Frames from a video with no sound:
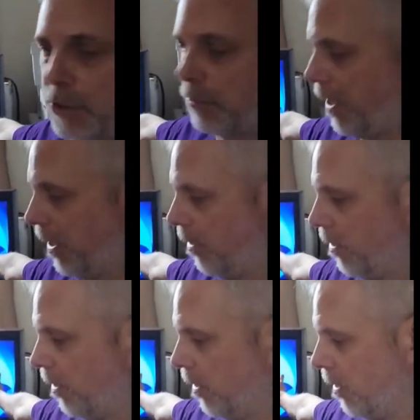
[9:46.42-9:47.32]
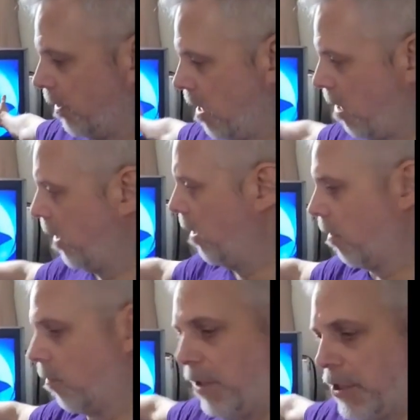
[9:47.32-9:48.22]
screen. Now
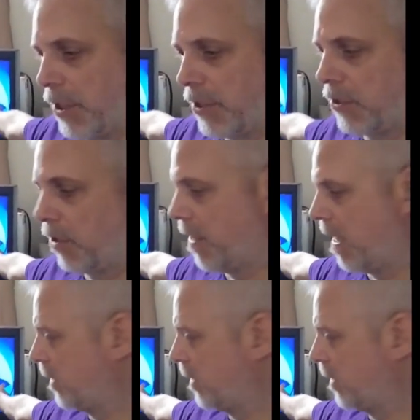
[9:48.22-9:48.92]
here, we just saw that